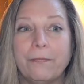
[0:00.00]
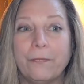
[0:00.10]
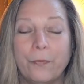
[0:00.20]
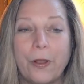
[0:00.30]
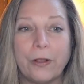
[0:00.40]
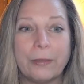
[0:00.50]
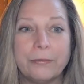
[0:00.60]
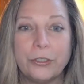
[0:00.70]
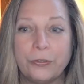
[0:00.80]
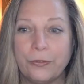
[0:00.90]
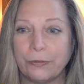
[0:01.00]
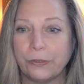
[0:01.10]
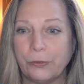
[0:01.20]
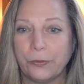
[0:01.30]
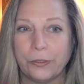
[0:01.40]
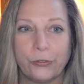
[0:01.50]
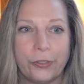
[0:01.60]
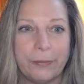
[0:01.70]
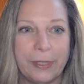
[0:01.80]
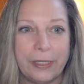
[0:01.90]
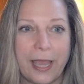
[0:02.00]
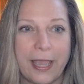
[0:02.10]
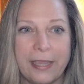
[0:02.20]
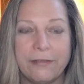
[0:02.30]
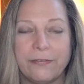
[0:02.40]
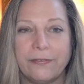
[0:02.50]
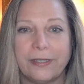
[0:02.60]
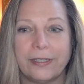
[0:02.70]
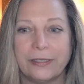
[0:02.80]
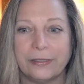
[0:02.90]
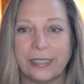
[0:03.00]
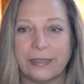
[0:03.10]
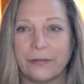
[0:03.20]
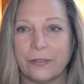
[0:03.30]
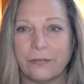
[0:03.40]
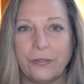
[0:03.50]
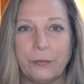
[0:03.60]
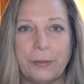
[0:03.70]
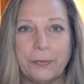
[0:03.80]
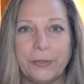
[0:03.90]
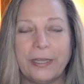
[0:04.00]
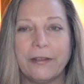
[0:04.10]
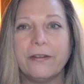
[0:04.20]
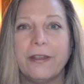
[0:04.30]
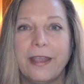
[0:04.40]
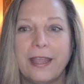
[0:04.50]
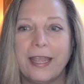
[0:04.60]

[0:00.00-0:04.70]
welcome to those who are joining me live. It looks like there are a few people here.